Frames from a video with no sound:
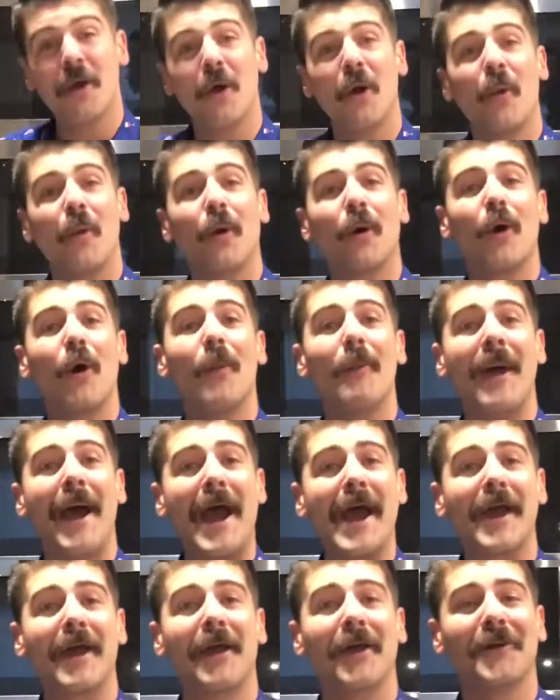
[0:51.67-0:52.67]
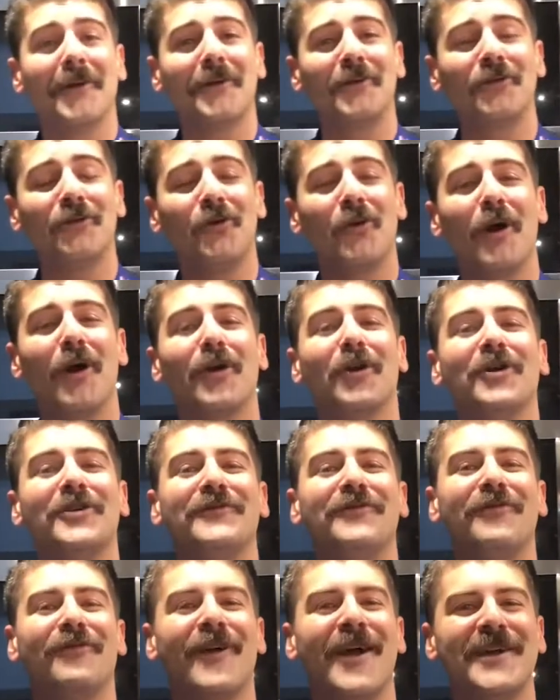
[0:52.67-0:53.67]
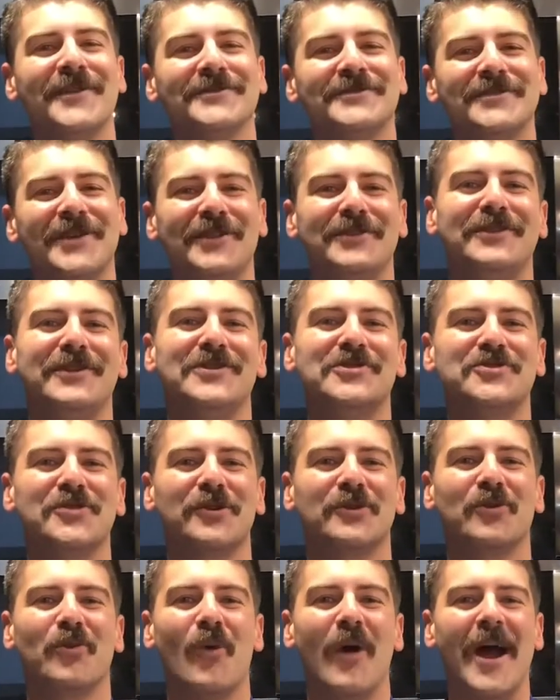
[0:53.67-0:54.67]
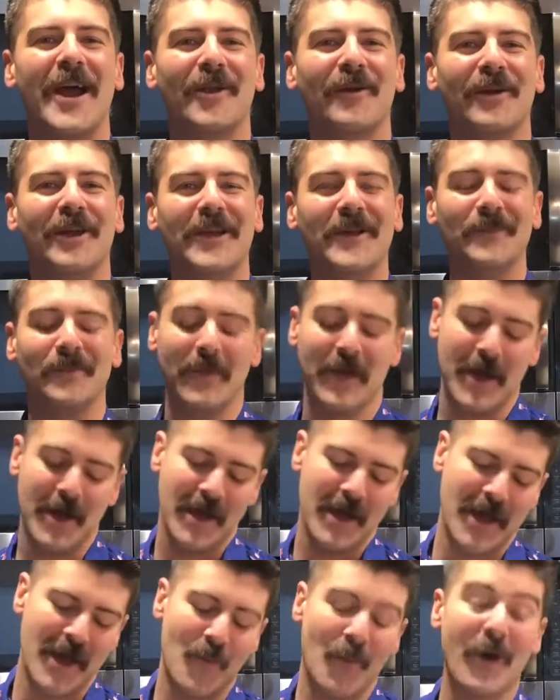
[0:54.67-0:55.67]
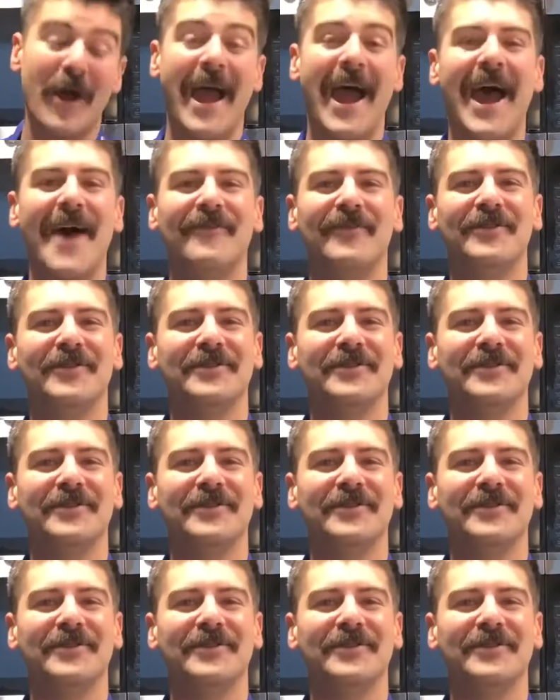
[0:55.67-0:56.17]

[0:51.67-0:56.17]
We're going back to our good friends at District Winery, and we're having the